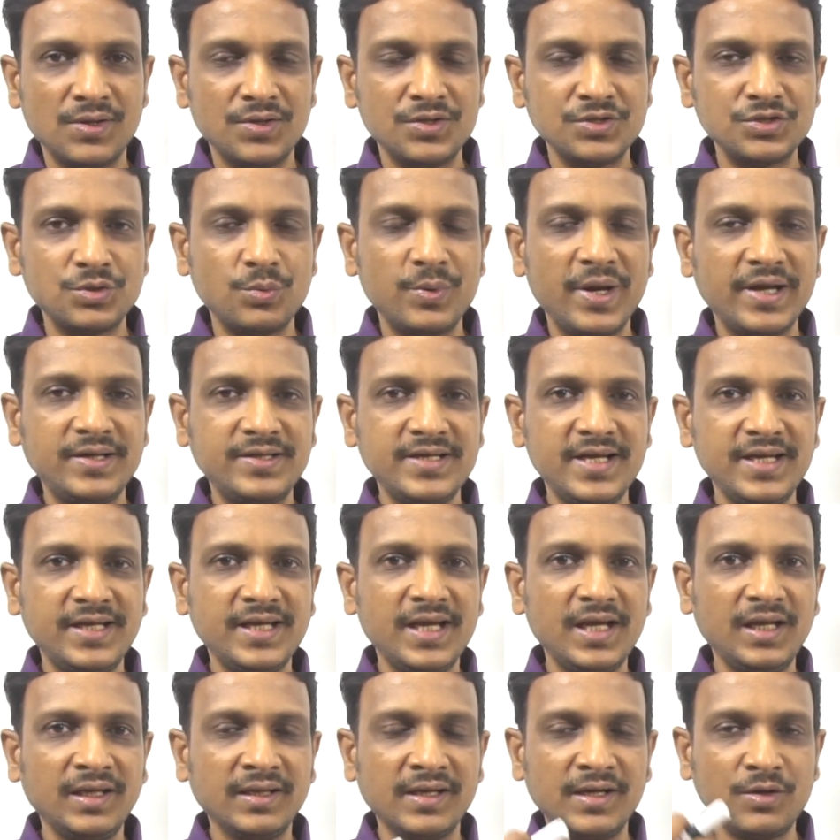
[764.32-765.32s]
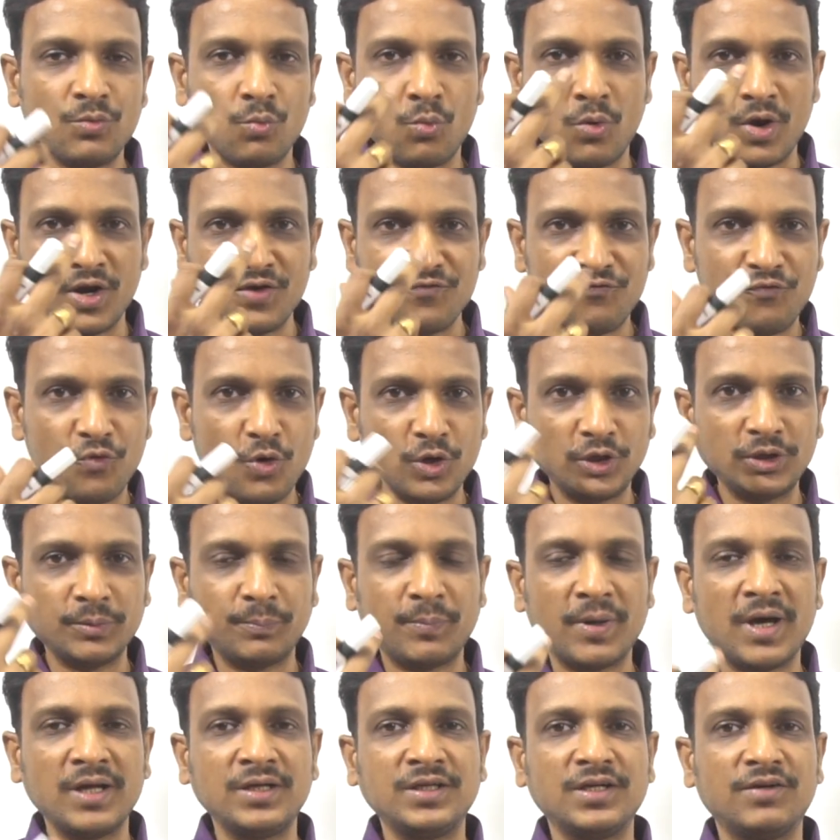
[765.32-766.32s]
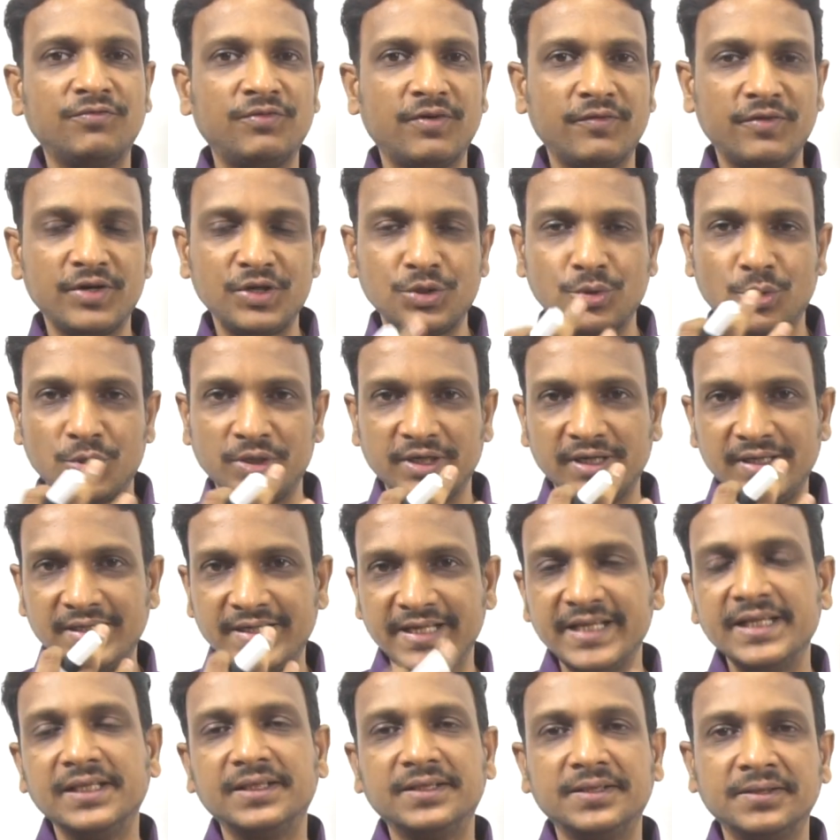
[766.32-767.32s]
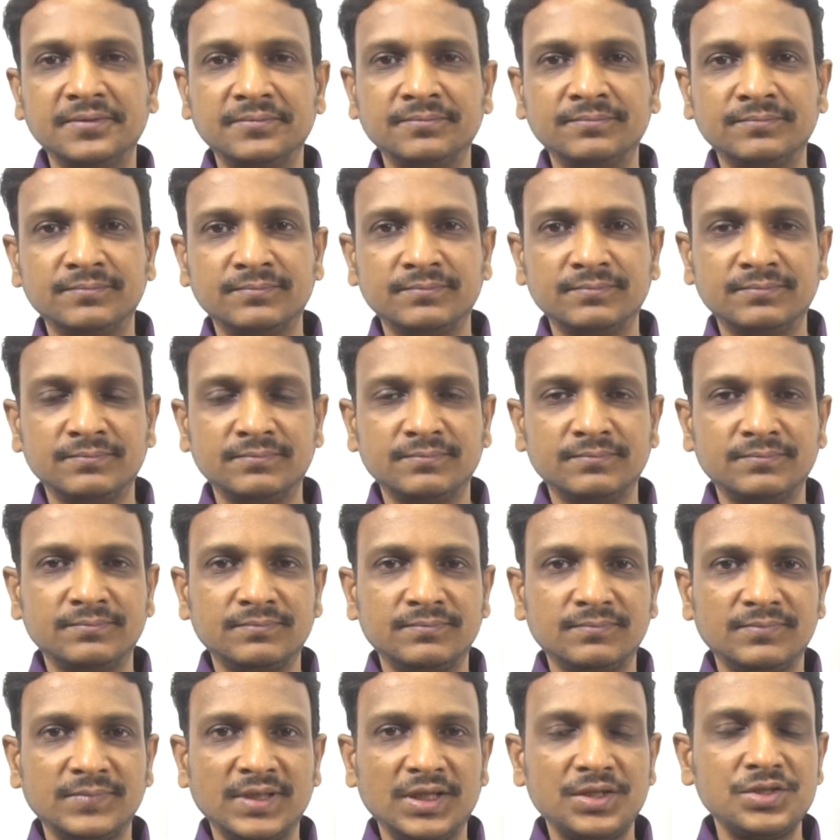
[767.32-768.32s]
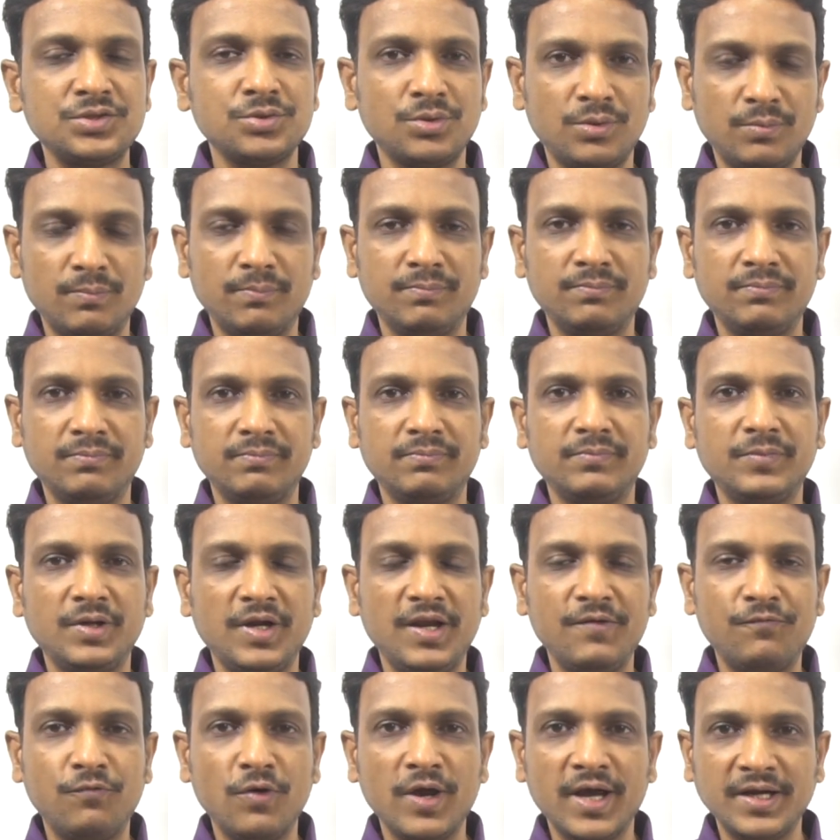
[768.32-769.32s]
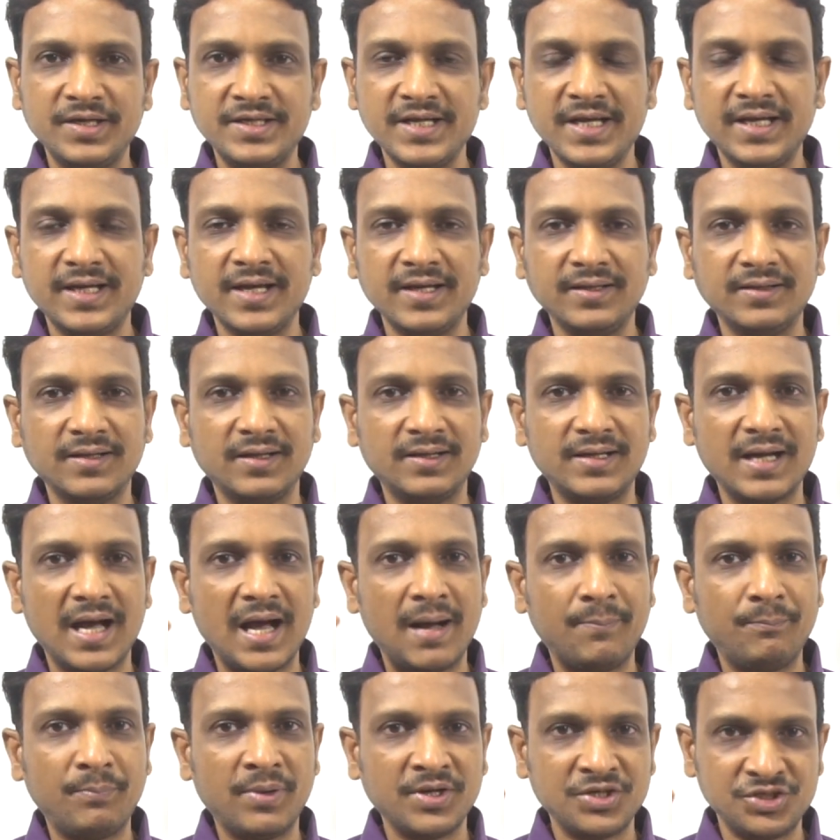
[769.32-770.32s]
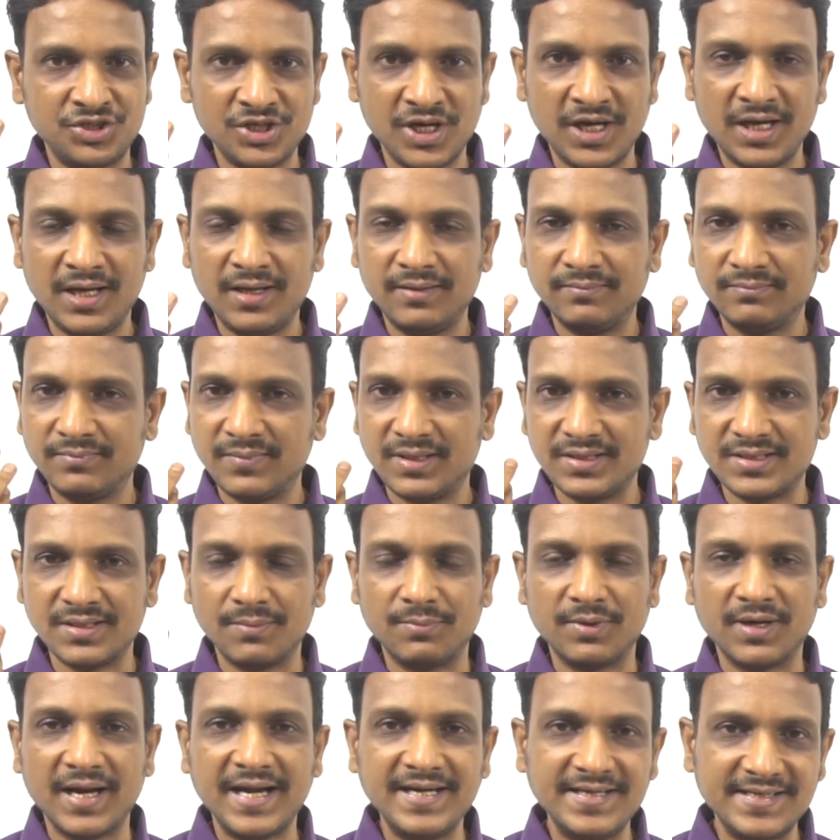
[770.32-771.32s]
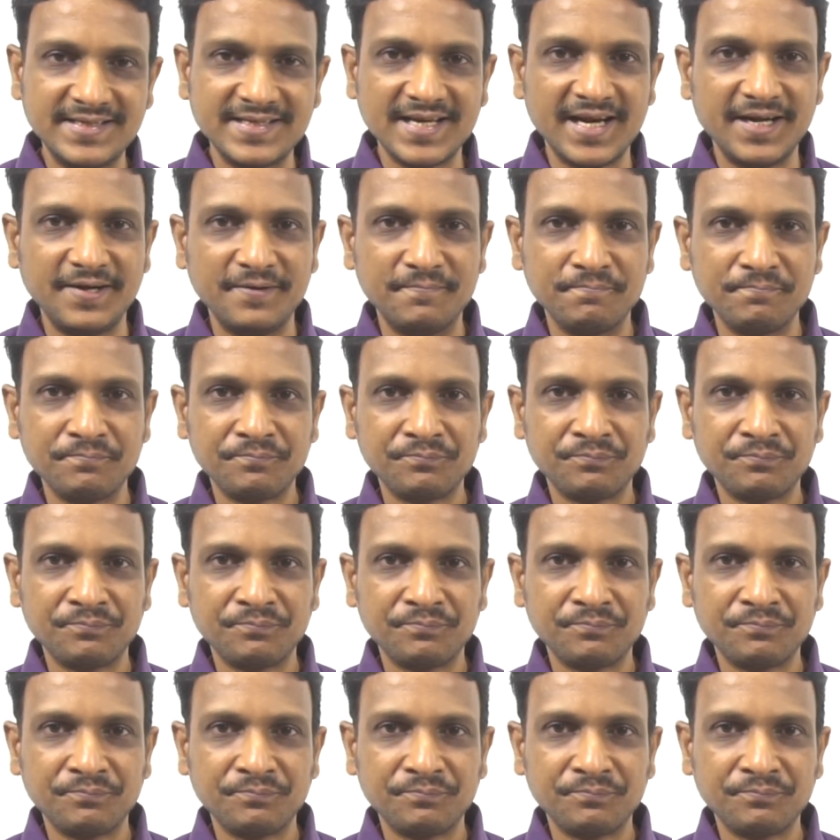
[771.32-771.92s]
So we are taking that 1/4 part of our total teeth. So if we are taking that upper jaw, some right side,